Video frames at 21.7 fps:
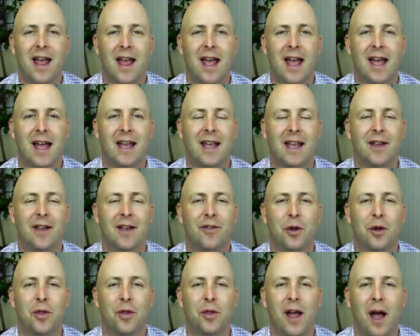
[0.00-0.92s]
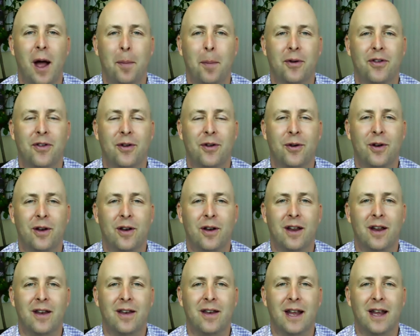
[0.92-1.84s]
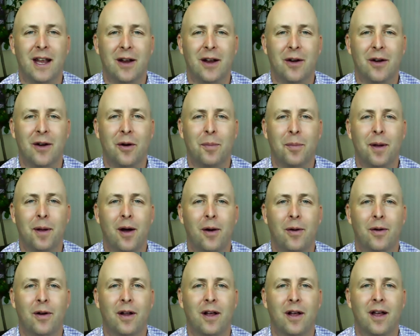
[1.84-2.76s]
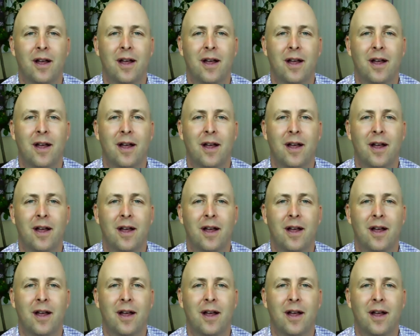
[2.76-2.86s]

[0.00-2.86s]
and give you the opportunity to hear about